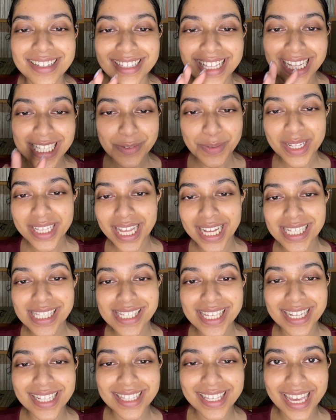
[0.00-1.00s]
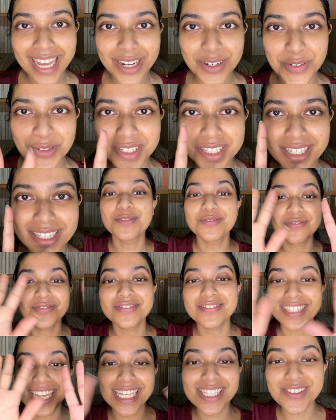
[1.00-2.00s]
That's my night skincare routine.
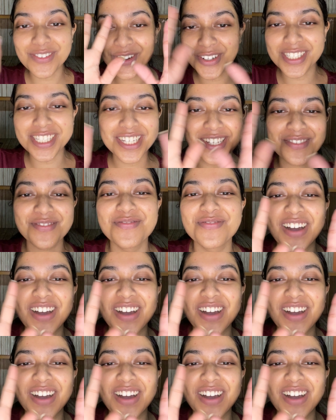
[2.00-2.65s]
Thanks for watching.